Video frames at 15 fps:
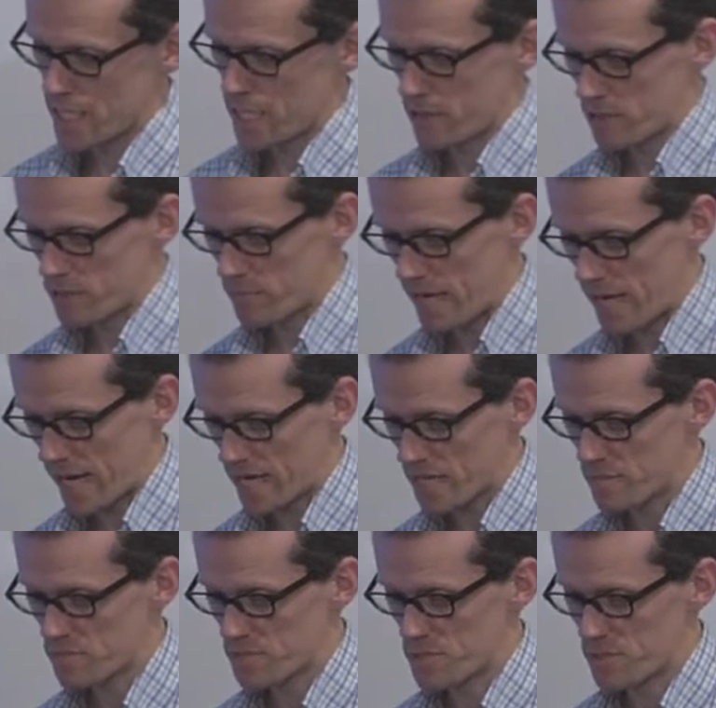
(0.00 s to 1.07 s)
Going
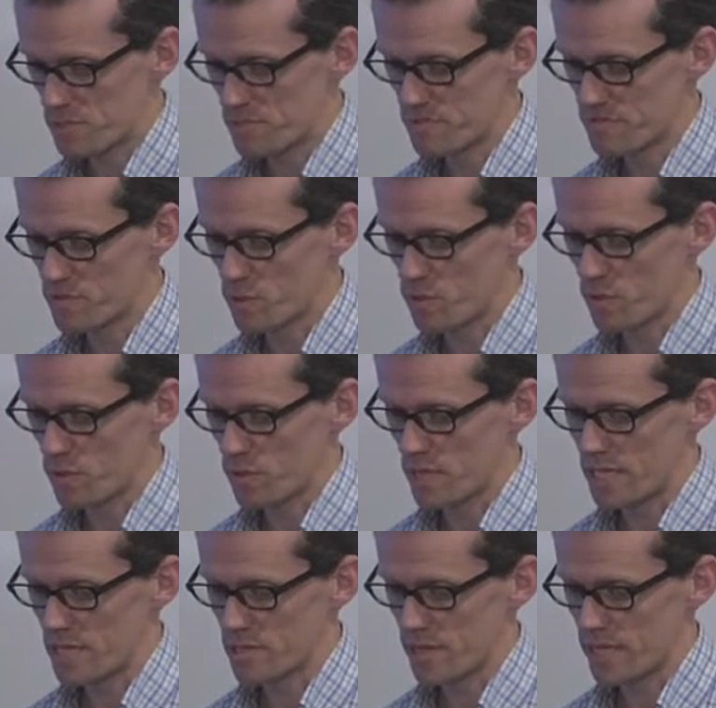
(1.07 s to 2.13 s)
back to before
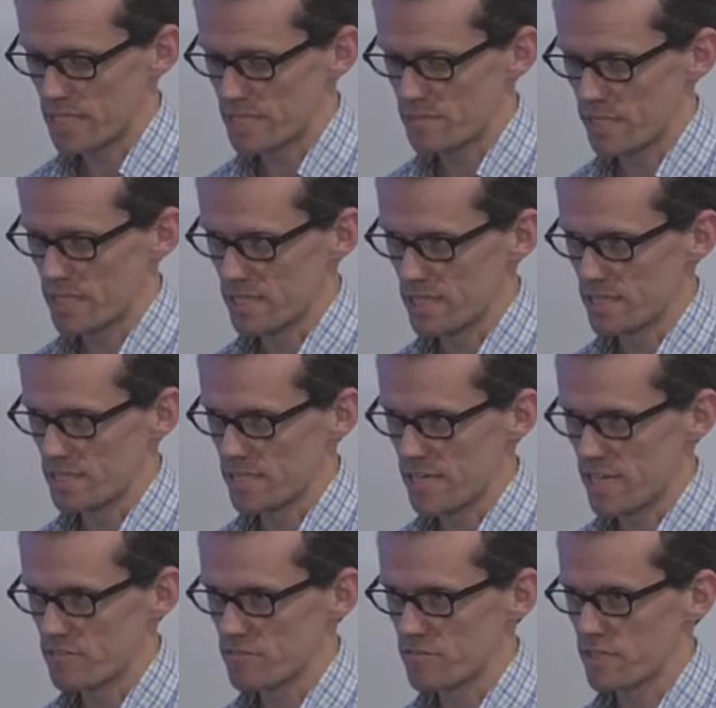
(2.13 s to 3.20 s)
OOXML and
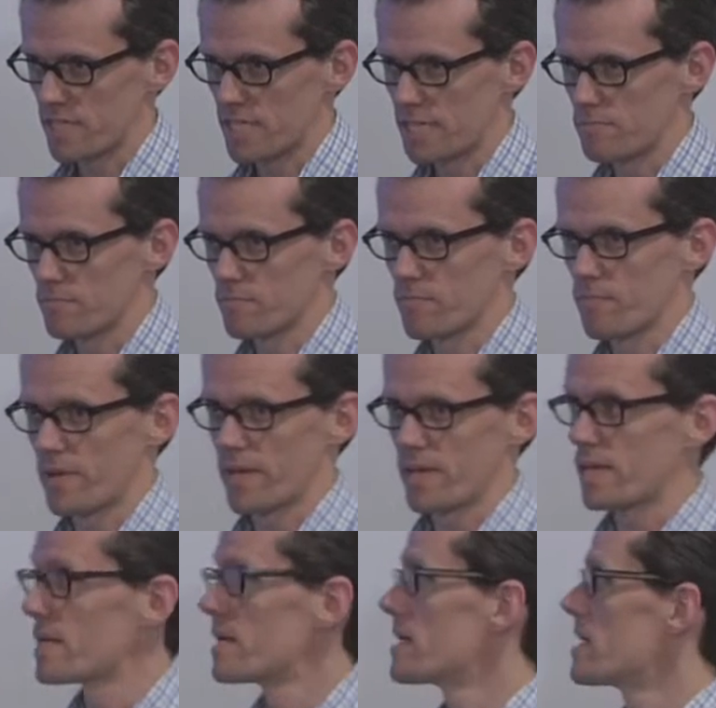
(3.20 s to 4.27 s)
ODF, a
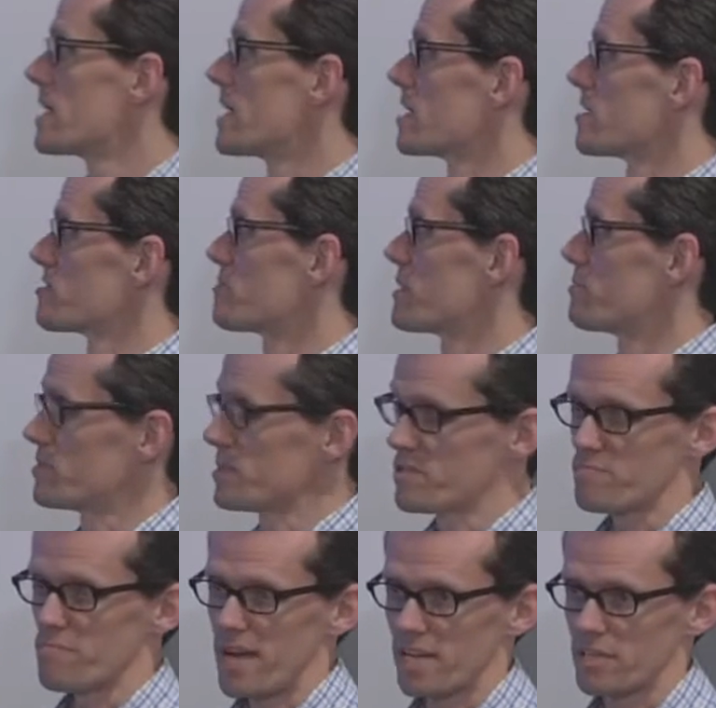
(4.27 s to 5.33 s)
lot of people
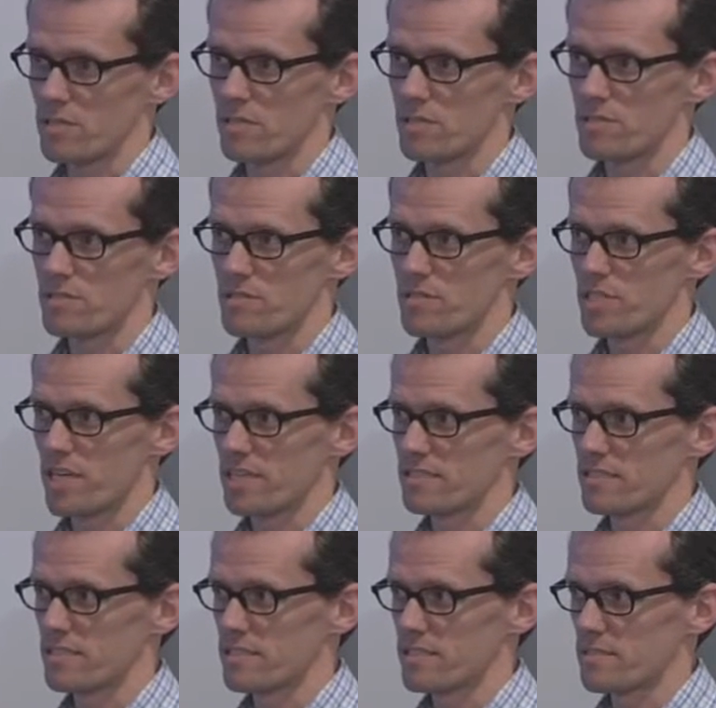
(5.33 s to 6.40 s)
used macros to check
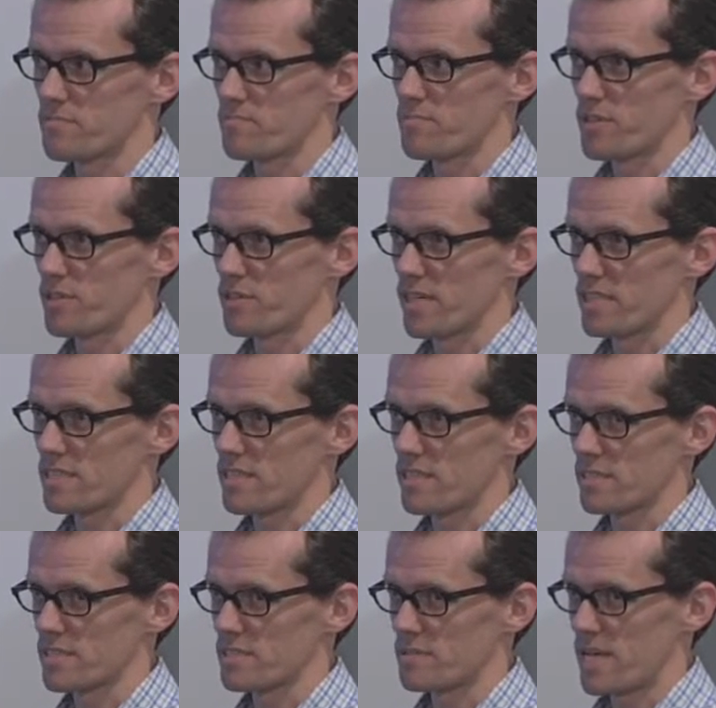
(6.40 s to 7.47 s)
that the correct
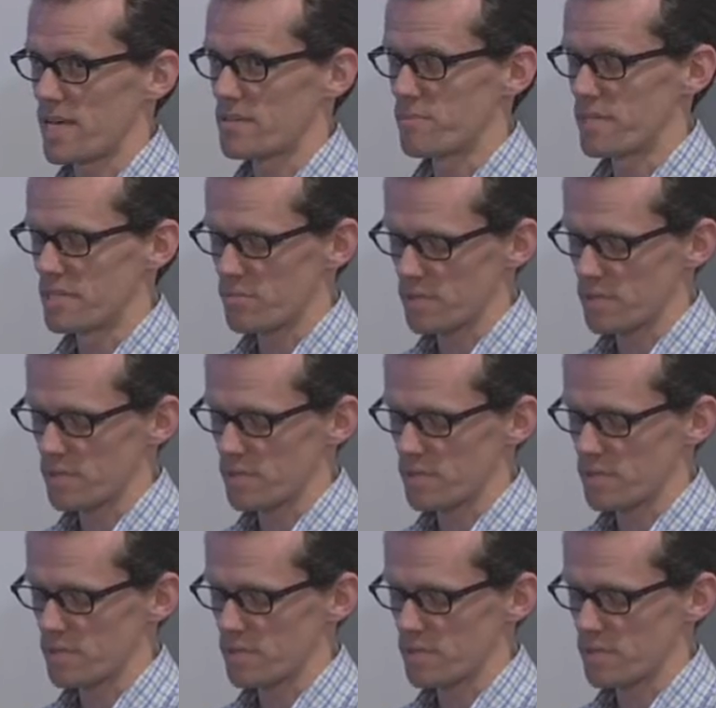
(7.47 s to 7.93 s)
styles had been